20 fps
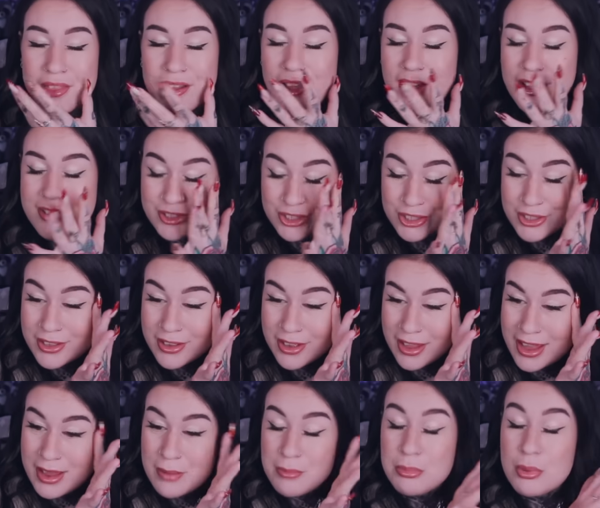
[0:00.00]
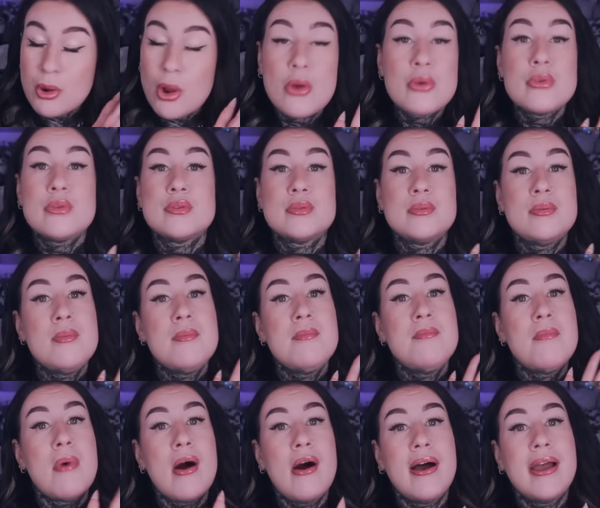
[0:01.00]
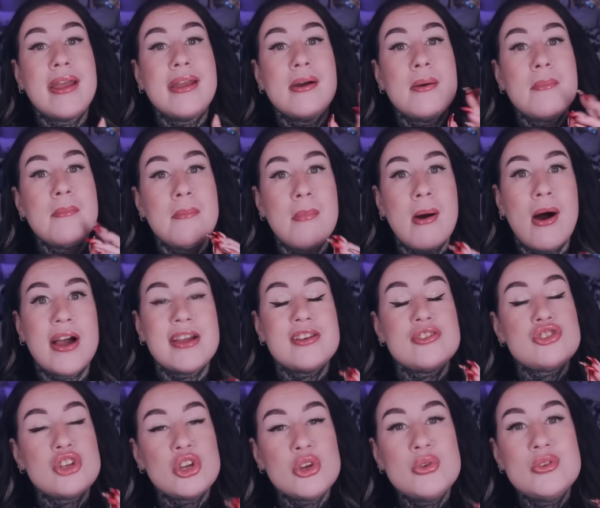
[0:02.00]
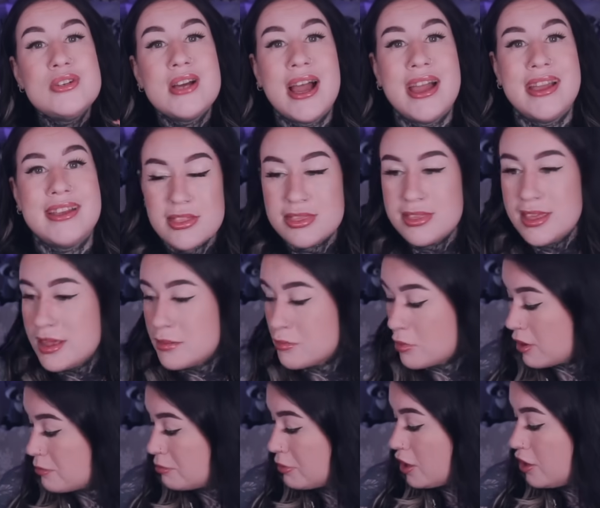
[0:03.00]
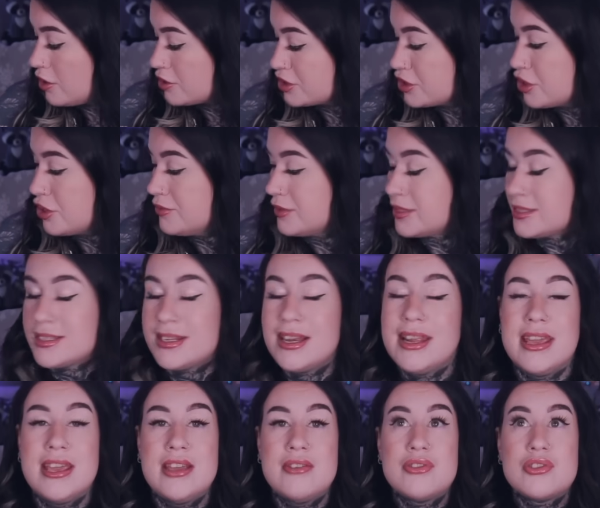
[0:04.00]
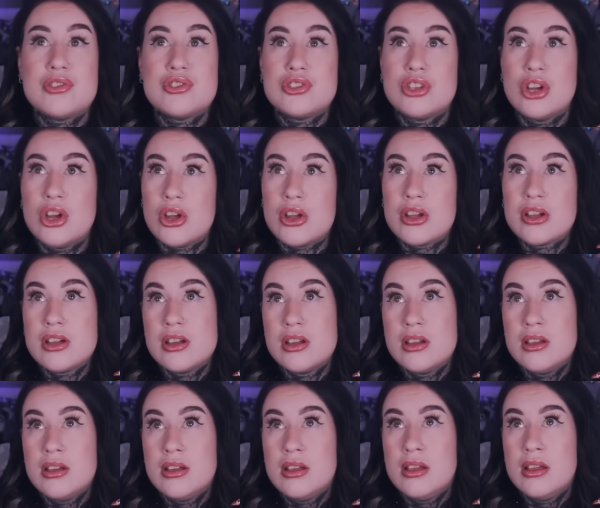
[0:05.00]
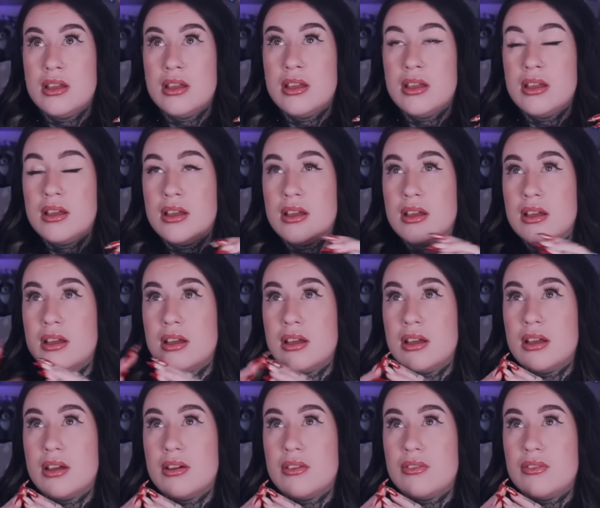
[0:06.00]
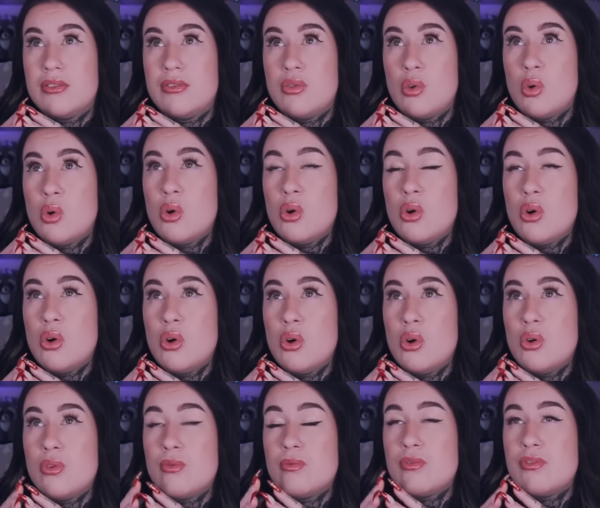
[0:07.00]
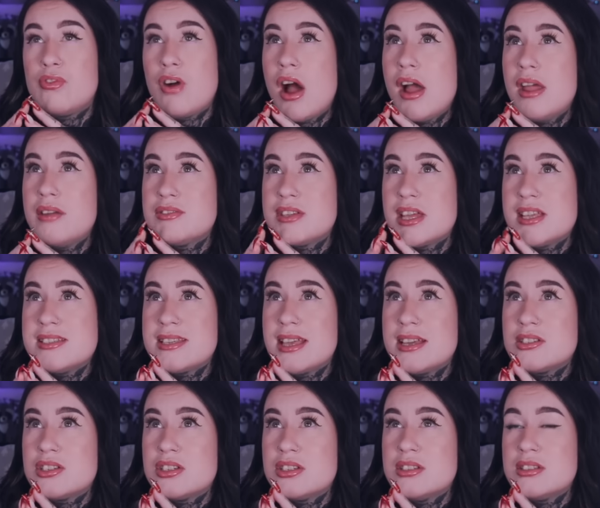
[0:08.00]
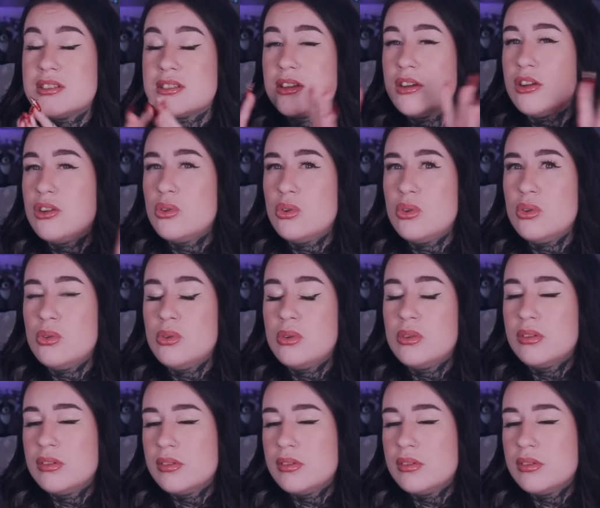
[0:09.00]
I just, it blows my mind. Two days. I think my blast over sleeve took four five day sessions and all,